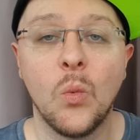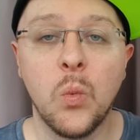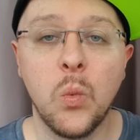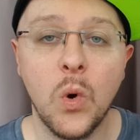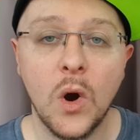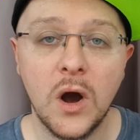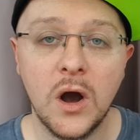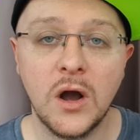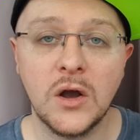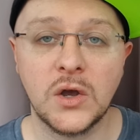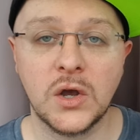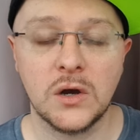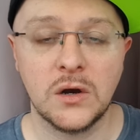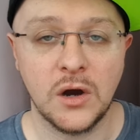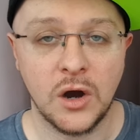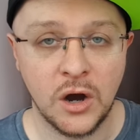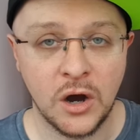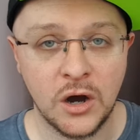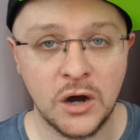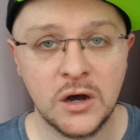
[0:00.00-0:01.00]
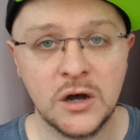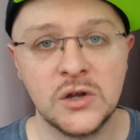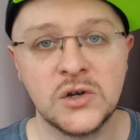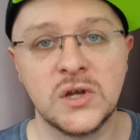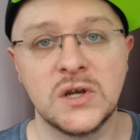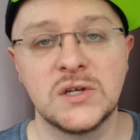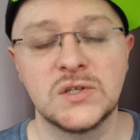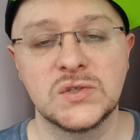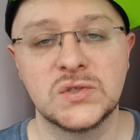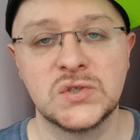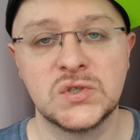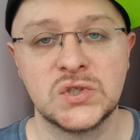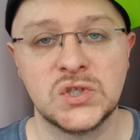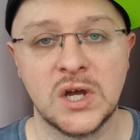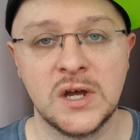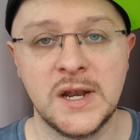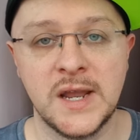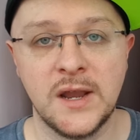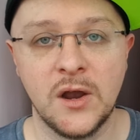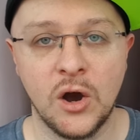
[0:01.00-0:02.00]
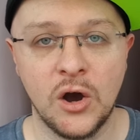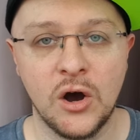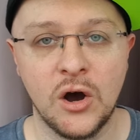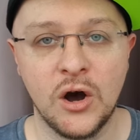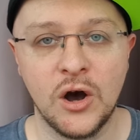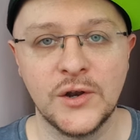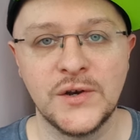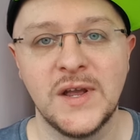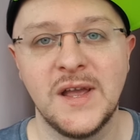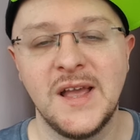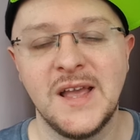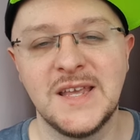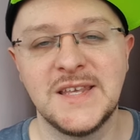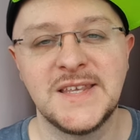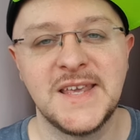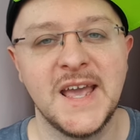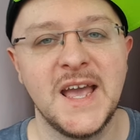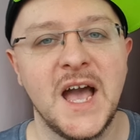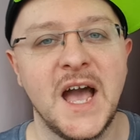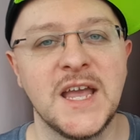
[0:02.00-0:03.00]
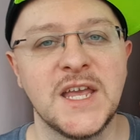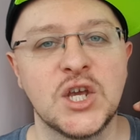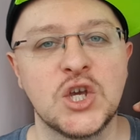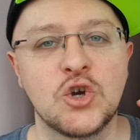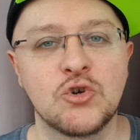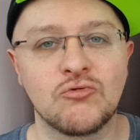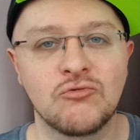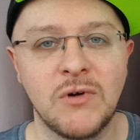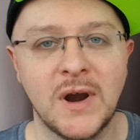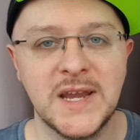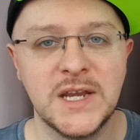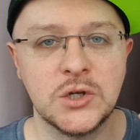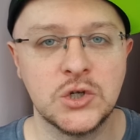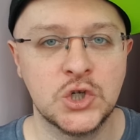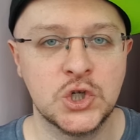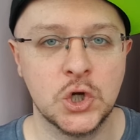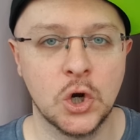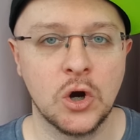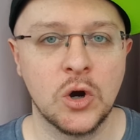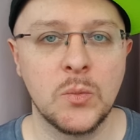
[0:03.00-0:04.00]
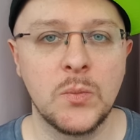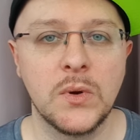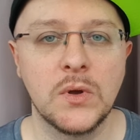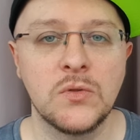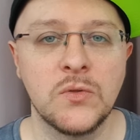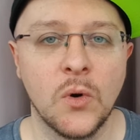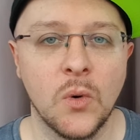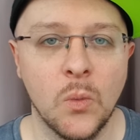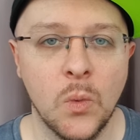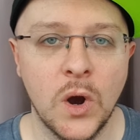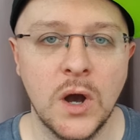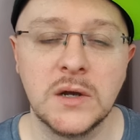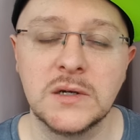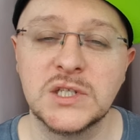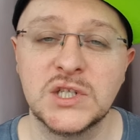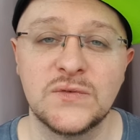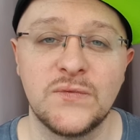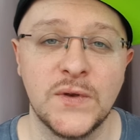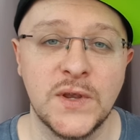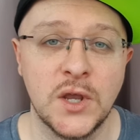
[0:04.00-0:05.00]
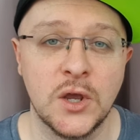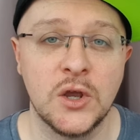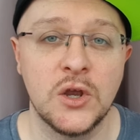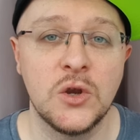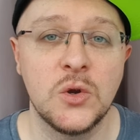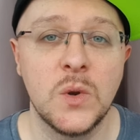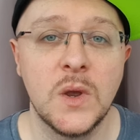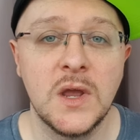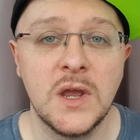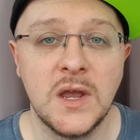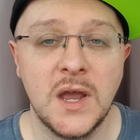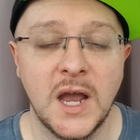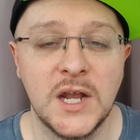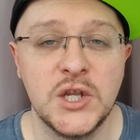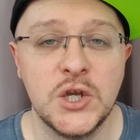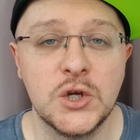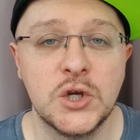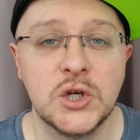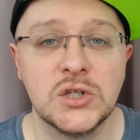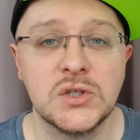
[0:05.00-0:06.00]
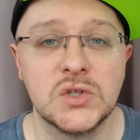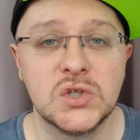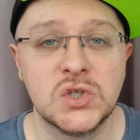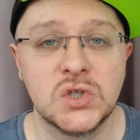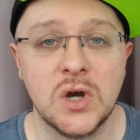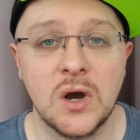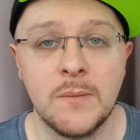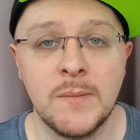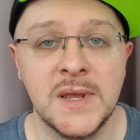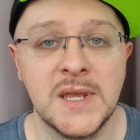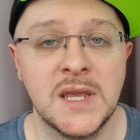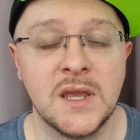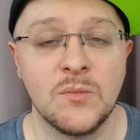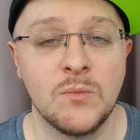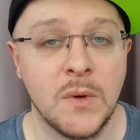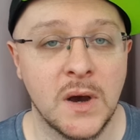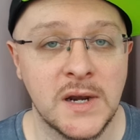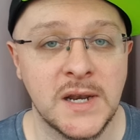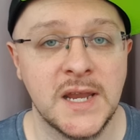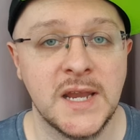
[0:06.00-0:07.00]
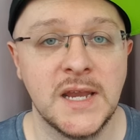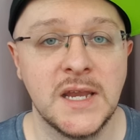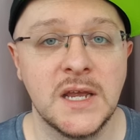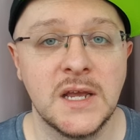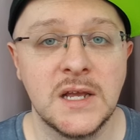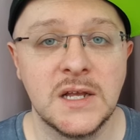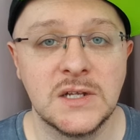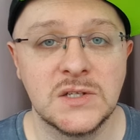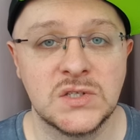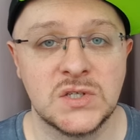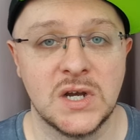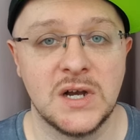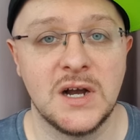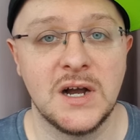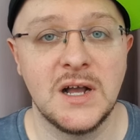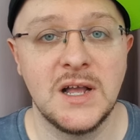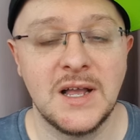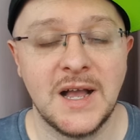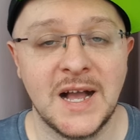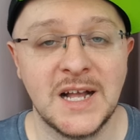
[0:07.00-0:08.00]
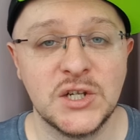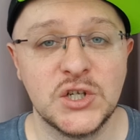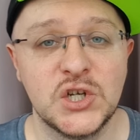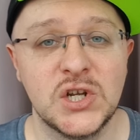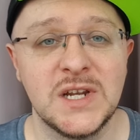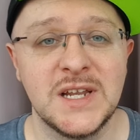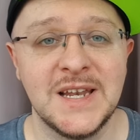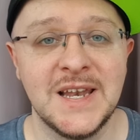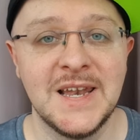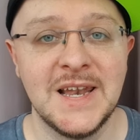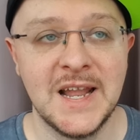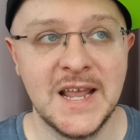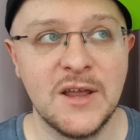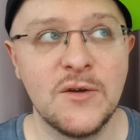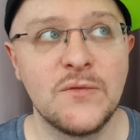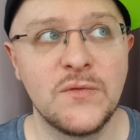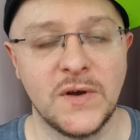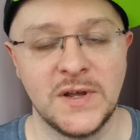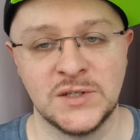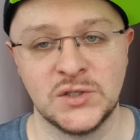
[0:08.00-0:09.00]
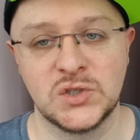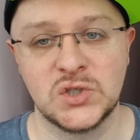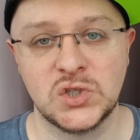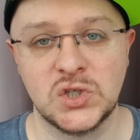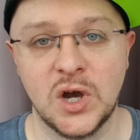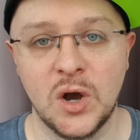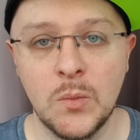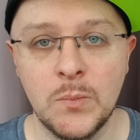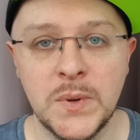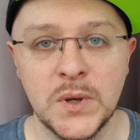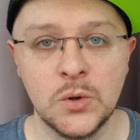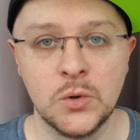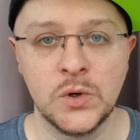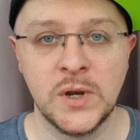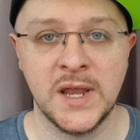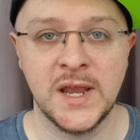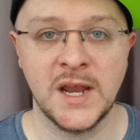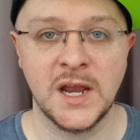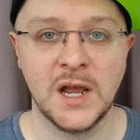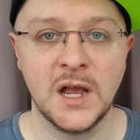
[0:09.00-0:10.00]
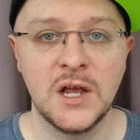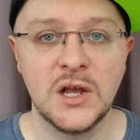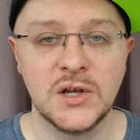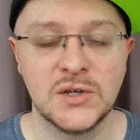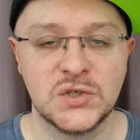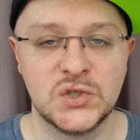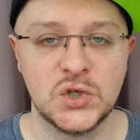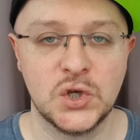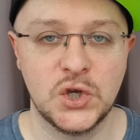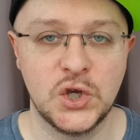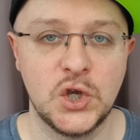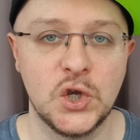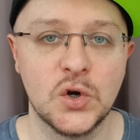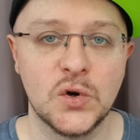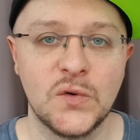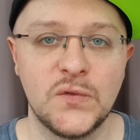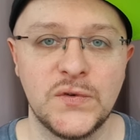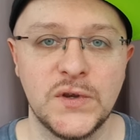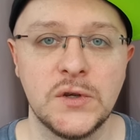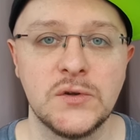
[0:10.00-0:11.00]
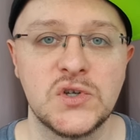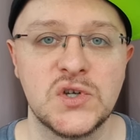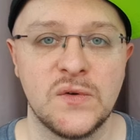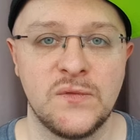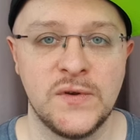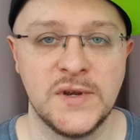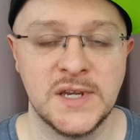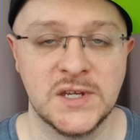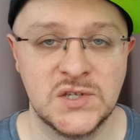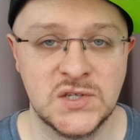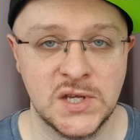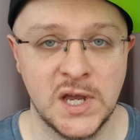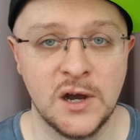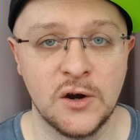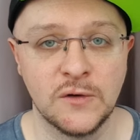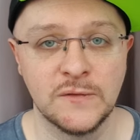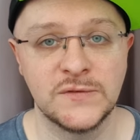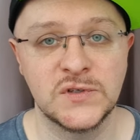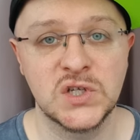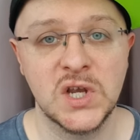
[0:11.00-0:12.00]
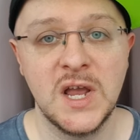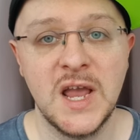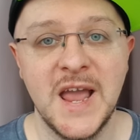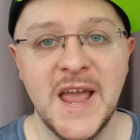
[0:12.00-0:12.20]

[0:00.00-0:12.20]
work hard, study hard, get a great job that works for you, and you can start making money to actually live and start building a secure future for yourselves.